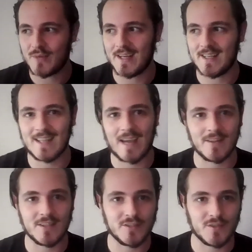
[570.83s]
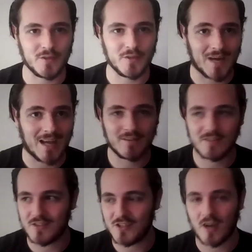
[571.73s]
breaking it down to
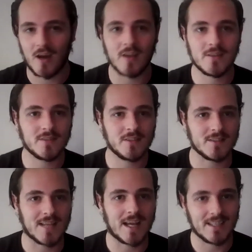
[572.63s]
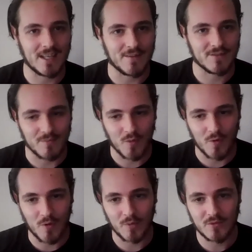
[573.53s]
graphs and charts, because that gives a
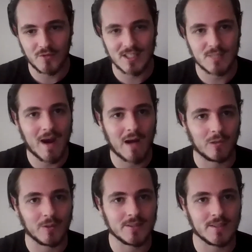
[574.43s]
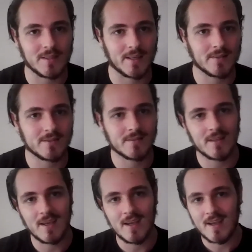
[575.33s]
more transparent look to things.